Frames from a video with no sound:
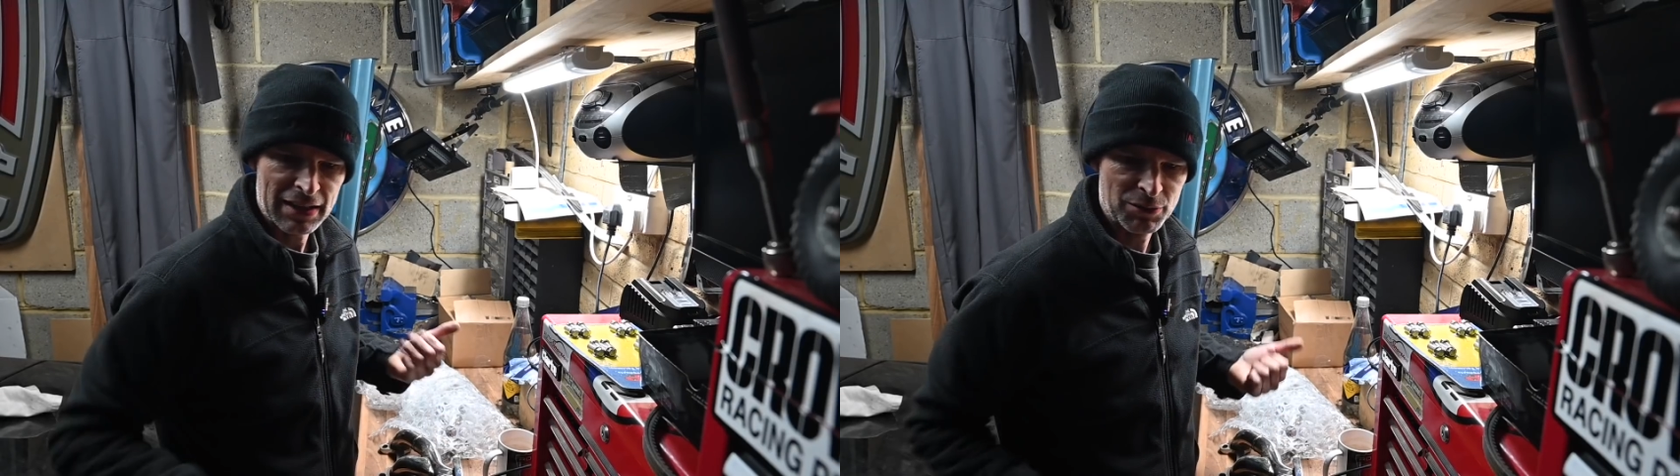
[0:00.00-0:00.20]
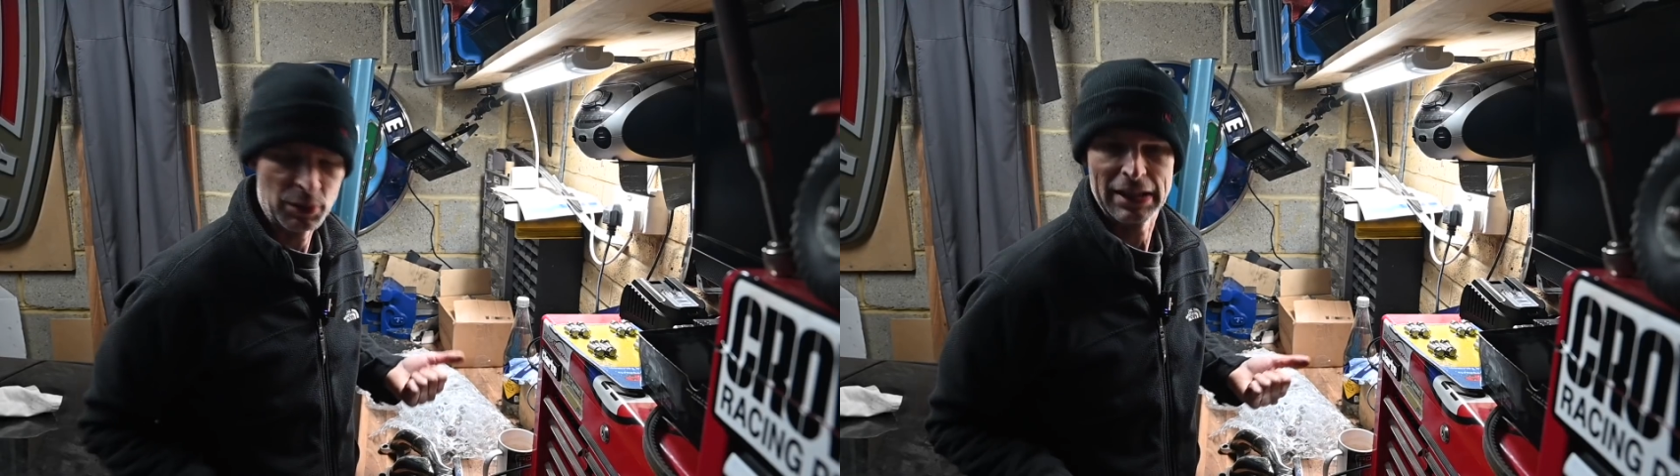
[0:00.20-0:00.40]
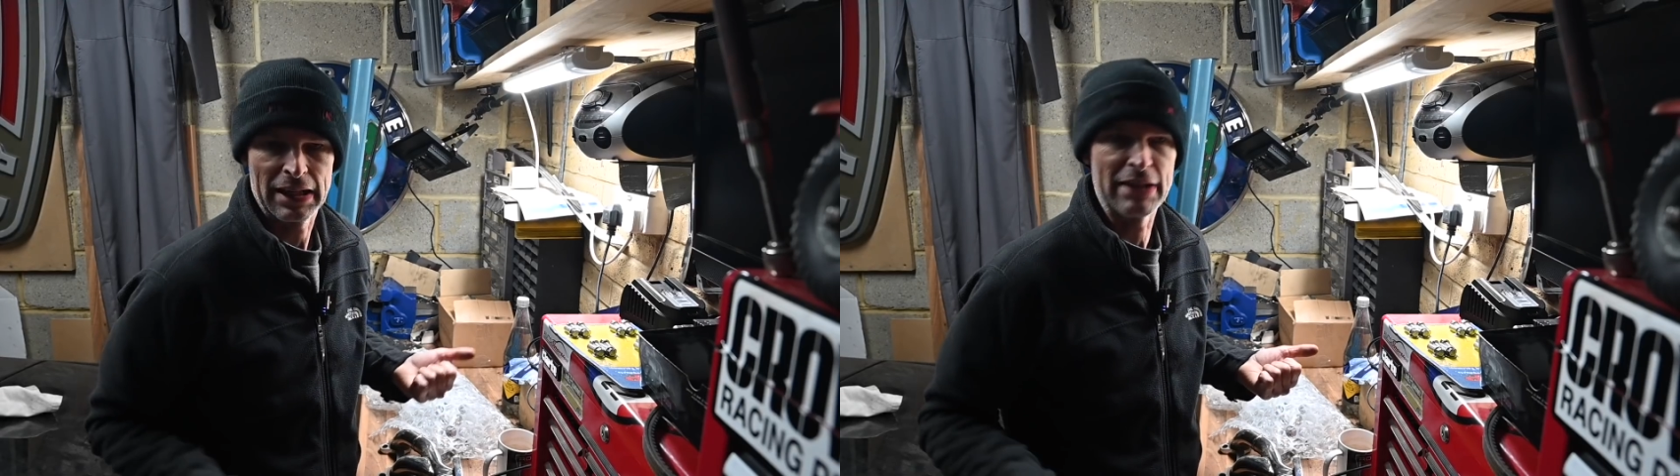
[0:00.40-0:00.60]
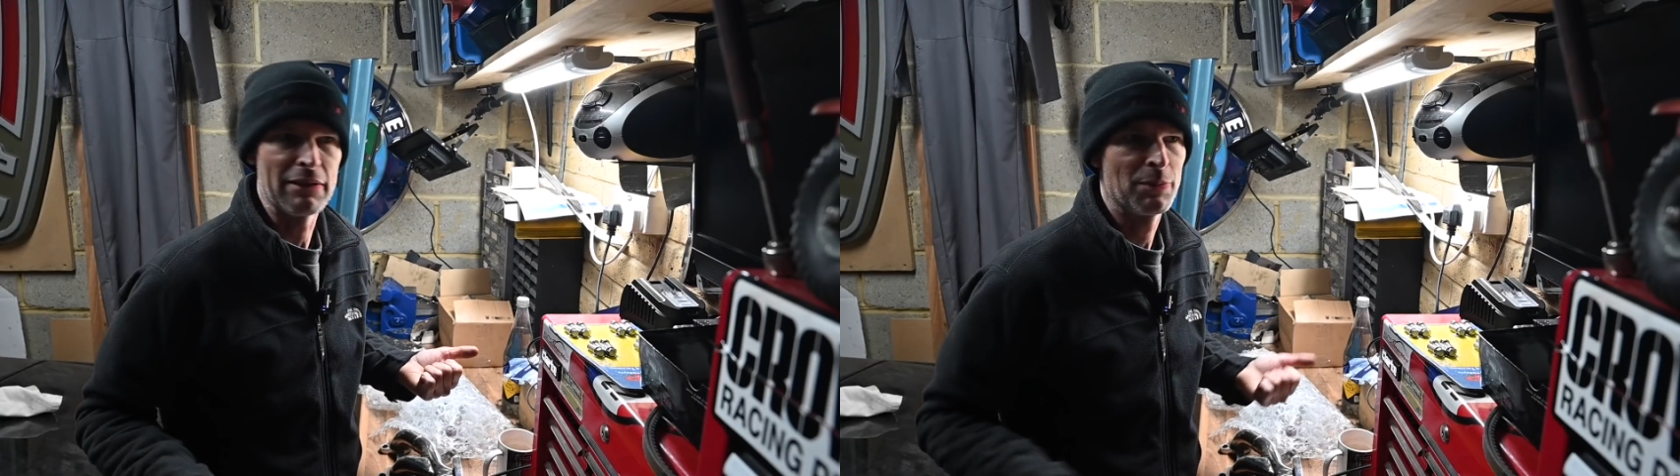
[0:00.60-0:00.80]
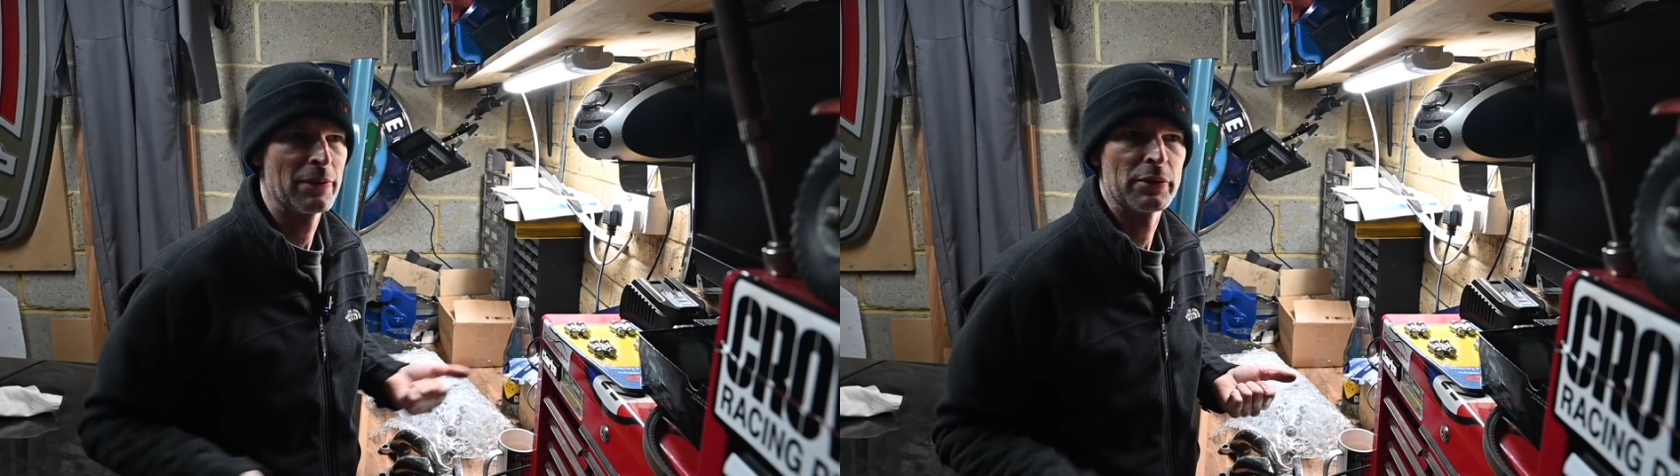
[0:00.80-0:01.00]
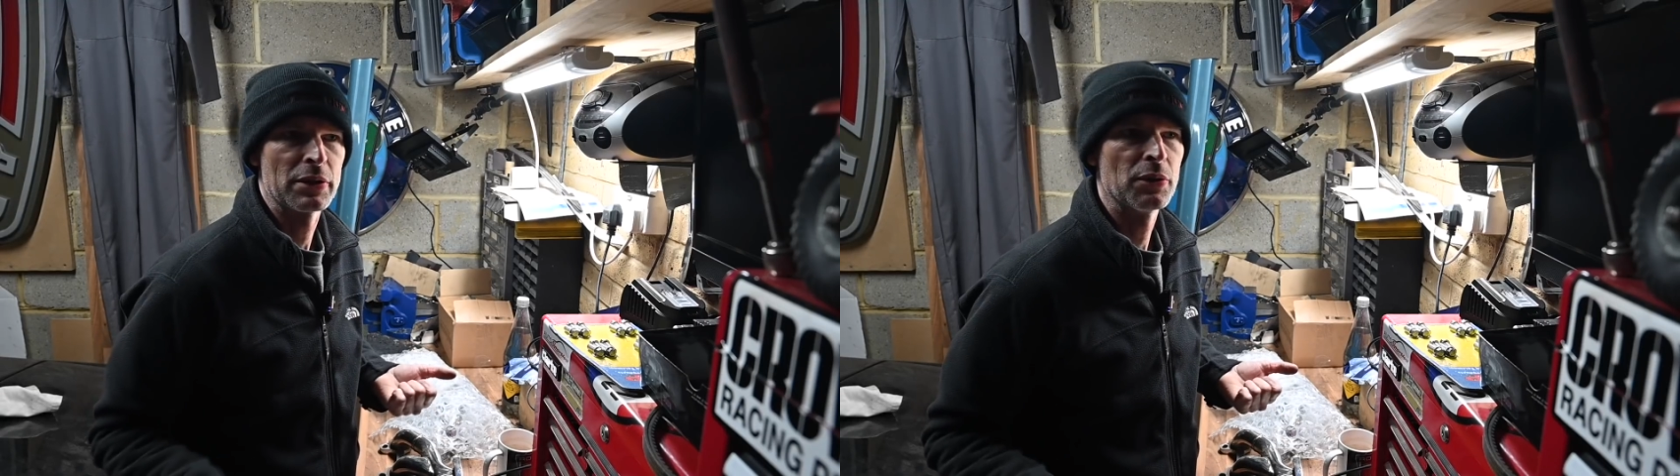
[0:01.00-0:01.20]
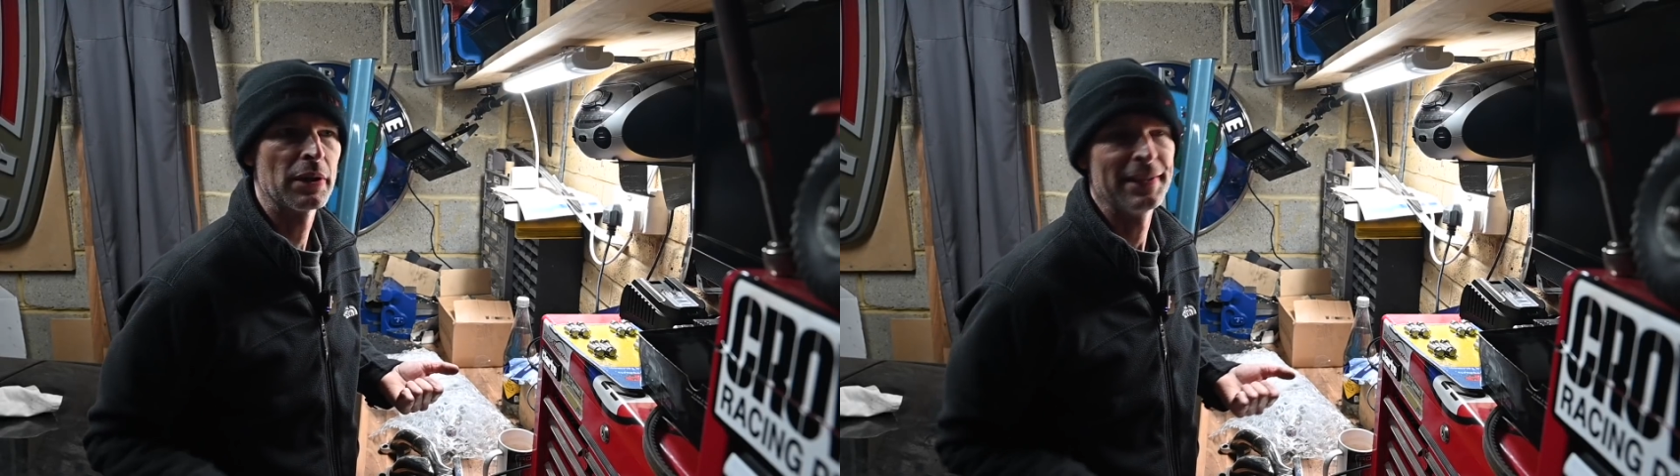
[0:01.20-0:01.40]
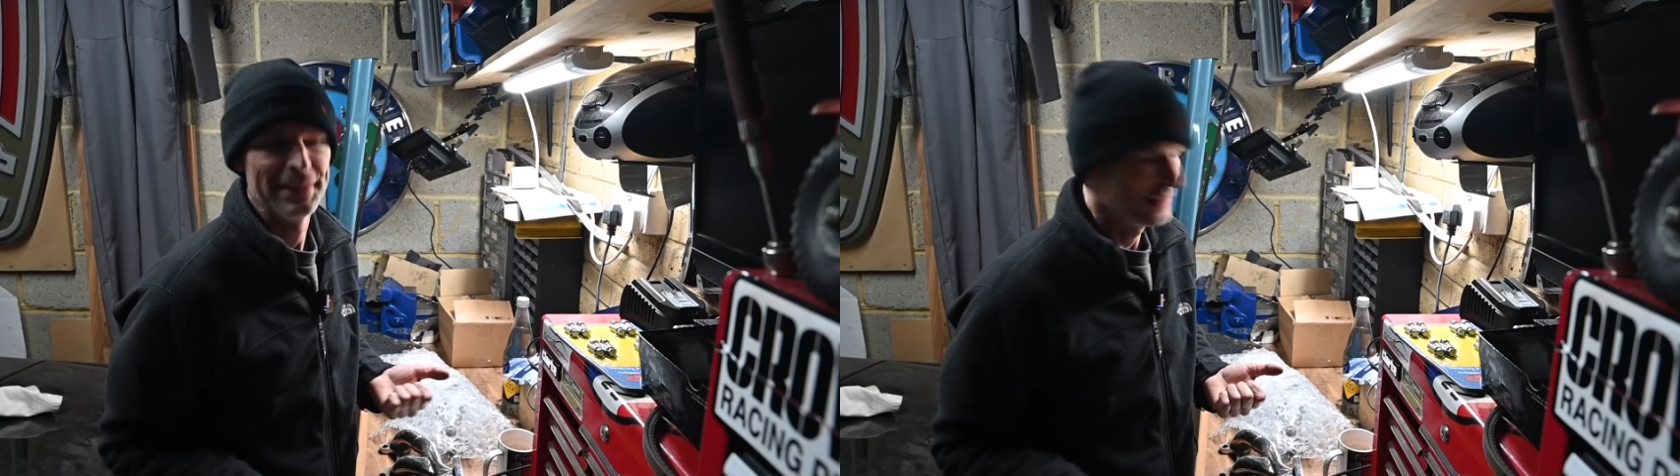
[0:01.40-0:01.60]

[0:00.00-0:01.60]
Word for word: well, cling wrap, whatever you want to call it,